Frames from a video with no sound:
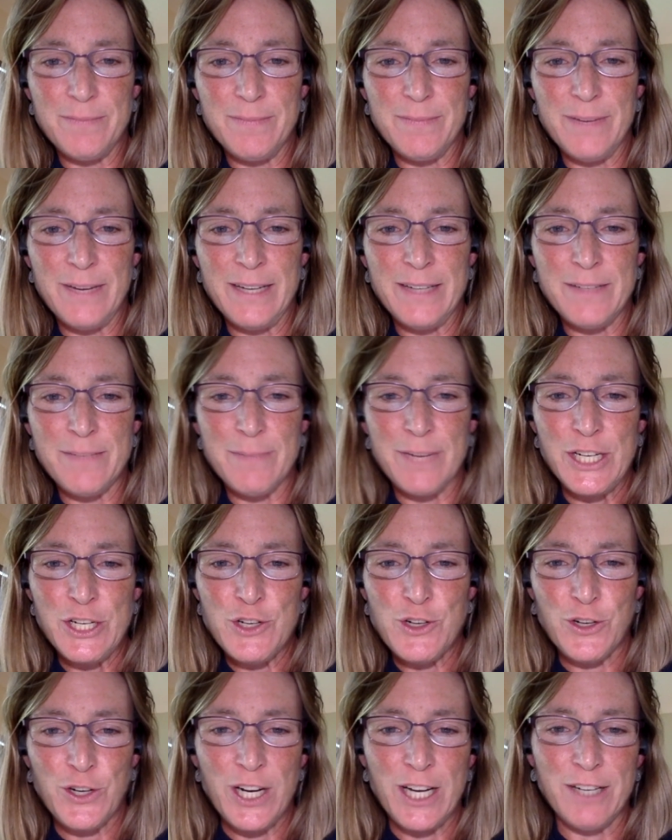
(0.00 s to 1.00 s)
as my
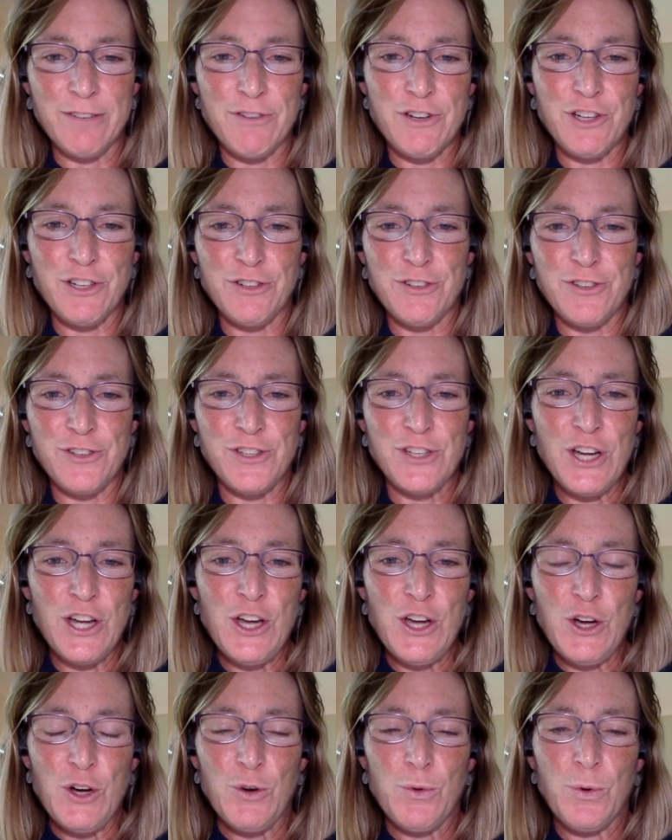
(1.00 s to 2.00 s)
shirt kind of shows,
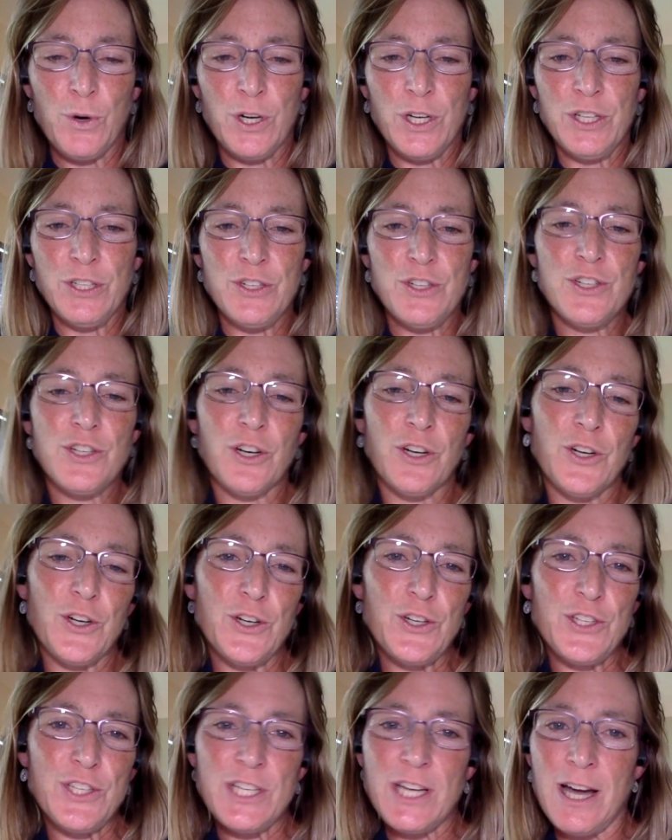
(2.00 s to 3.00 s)
we're a
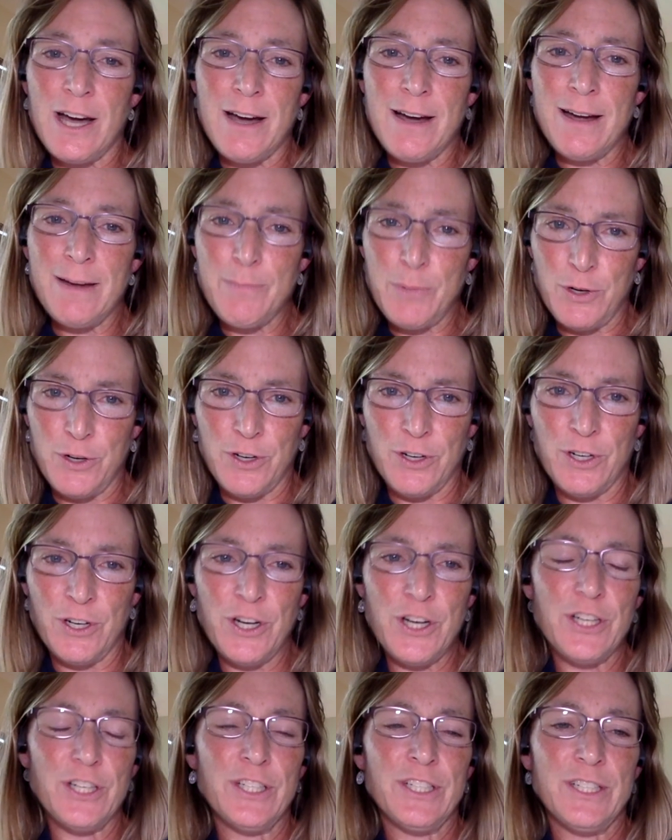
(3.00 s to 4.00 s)
dark sky
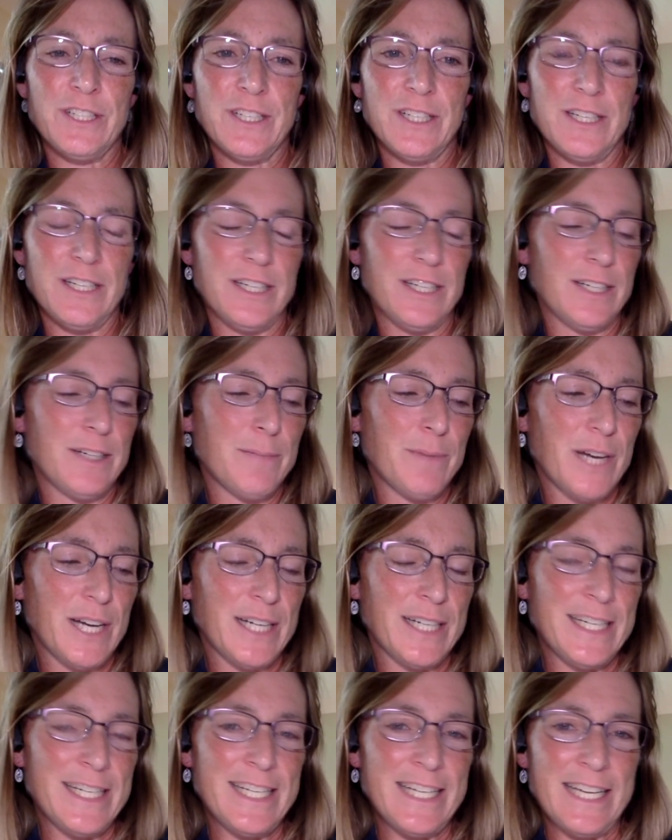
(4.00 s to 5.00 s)
park, an
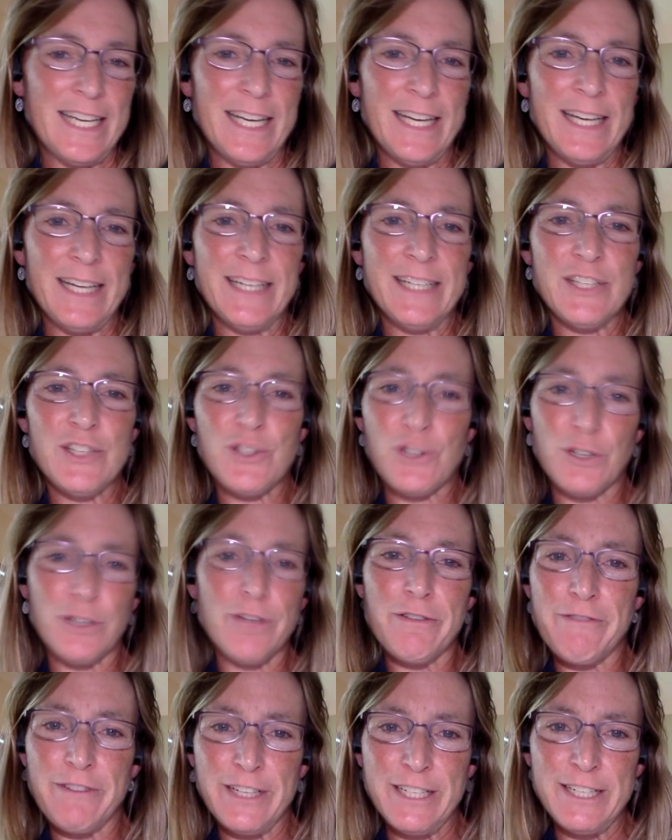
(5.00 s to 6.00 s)
IDA
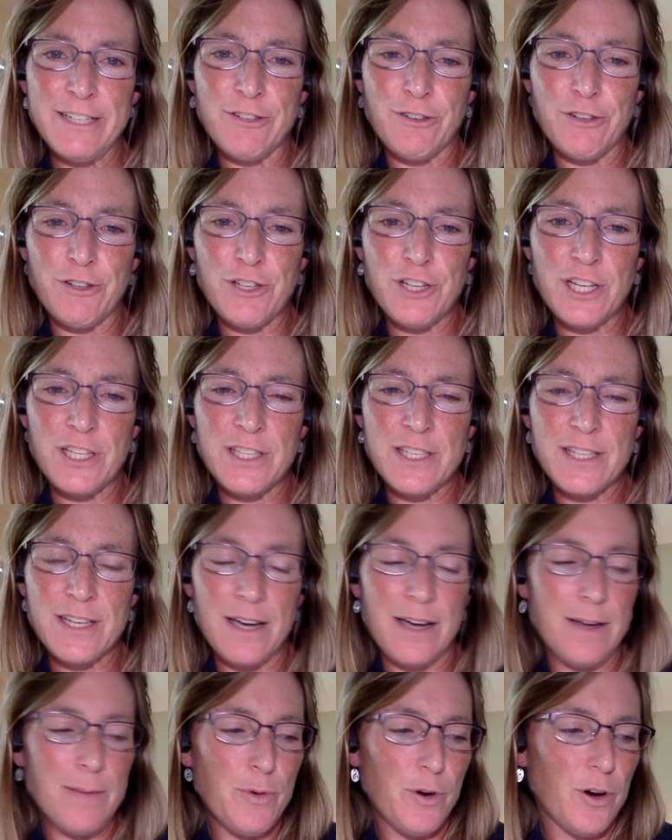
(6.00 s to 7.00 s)
certified dark
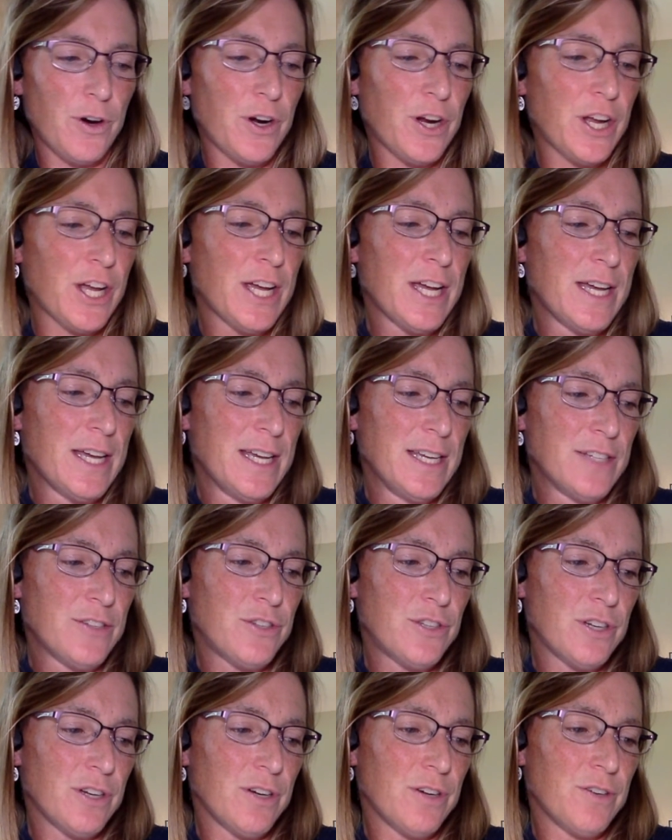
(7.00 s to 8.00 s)
sky park.
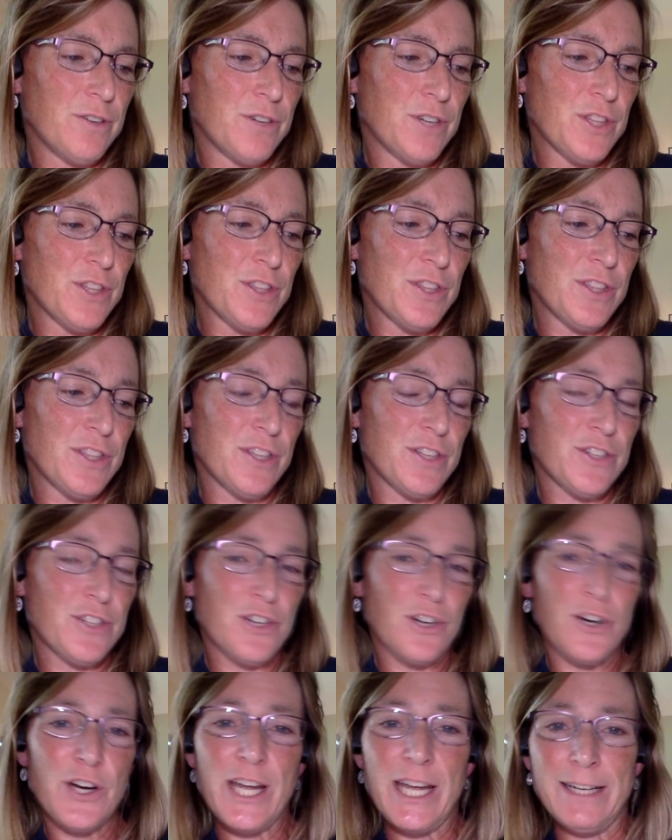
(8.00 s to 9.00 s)
So the
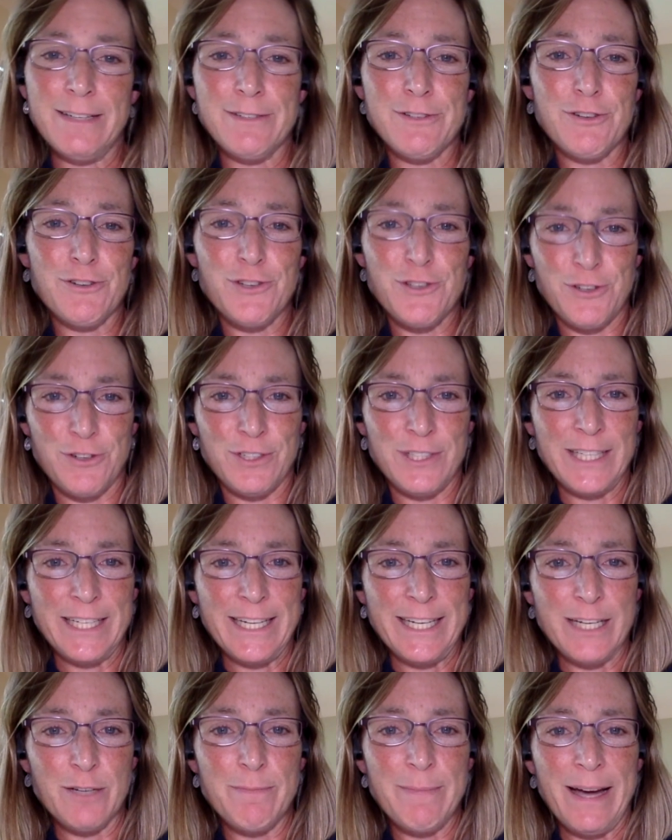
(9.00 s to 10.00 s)
stargazers certainly
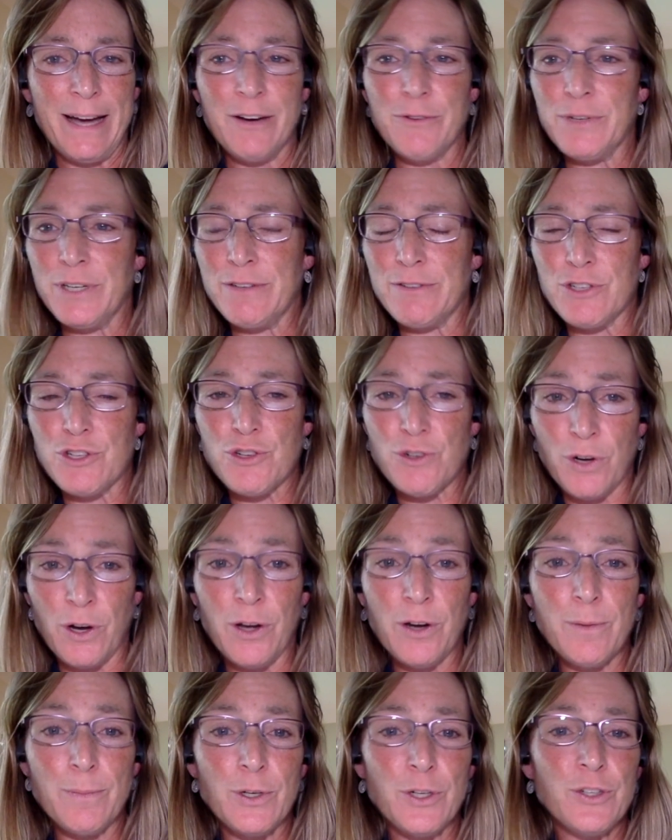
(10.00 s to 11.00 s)
come out. We have
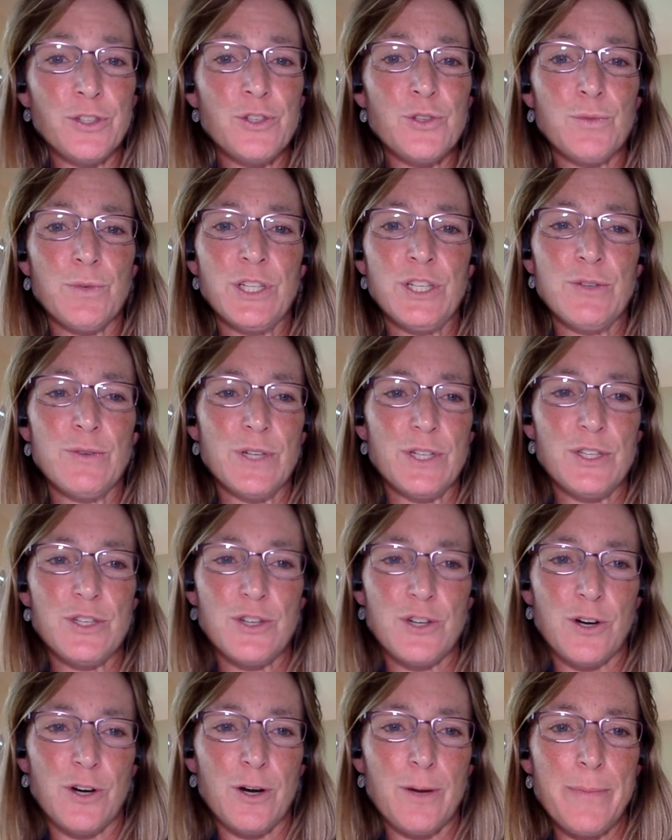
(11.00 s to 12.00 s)
astronomers. We do a
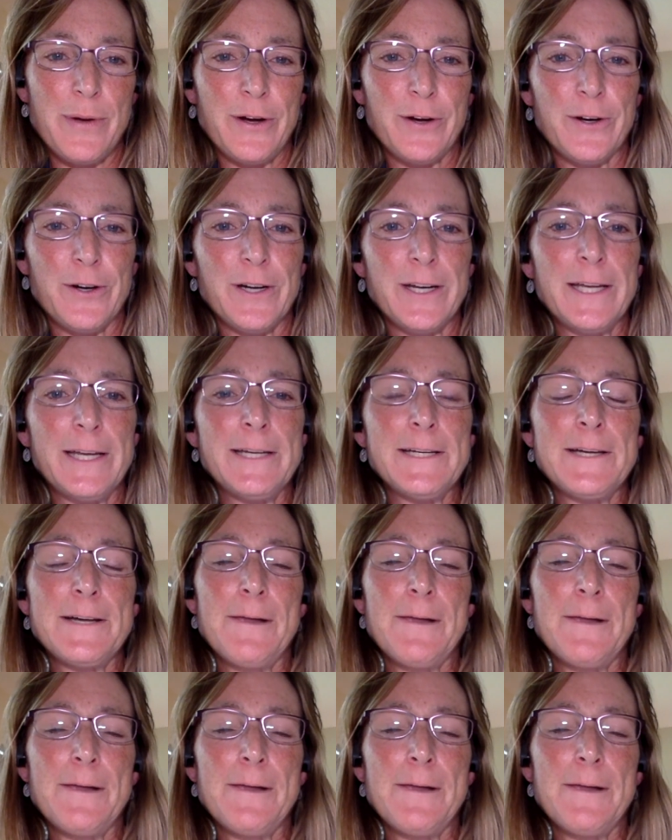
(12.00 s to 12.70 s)
star party